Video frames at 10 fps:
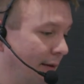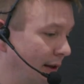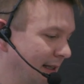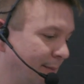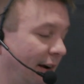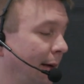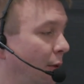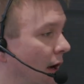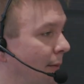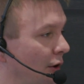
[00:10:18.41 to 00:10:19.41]
it's very
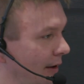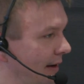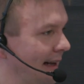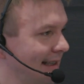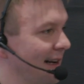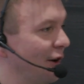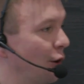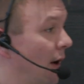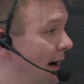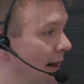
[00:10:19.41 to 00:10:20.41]
pluggable and easy to
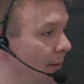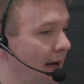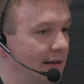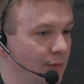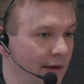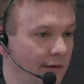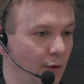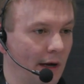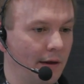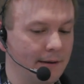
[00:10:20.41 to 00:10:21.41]
do right out of the box with
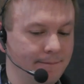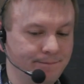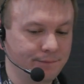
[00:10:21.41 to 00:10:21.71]
New Relic.